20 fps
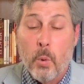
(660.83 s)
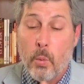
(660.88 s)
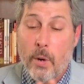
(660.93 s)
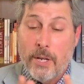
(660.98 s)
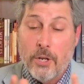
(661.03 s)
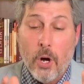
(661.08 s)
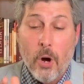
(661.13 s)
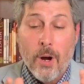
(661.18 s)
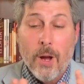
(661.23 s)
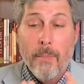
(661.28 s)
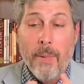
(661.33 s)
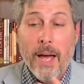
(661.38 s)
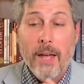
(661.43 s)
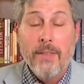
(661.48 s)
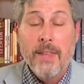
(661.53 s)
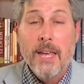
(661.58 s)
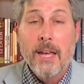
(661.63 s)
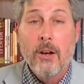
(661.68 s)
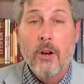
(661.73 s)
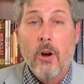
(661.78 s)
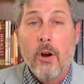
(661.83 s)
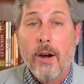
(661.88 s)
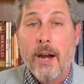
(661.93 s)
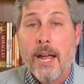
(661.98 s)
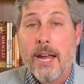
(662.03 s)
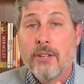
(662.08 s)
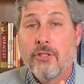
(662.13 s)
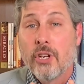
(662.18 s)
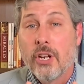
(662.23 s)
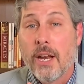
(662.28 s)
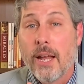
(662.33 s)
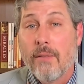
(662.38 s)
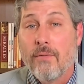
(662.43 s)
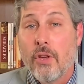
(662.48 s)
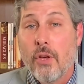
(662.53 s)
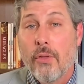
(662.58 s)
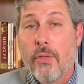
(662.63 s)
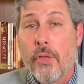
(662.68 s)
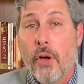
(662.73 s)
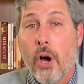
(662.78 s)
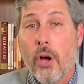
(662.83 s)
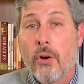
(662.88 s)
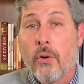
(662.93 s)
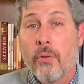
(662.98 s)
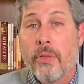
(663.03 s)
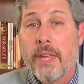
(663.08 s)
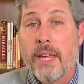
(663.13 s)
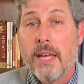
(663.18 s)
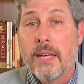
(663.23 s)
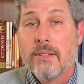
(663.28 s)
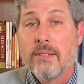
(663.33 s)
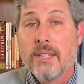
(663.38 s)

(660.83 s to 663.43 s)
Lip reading: We talk about the incarnation. Have you thought on the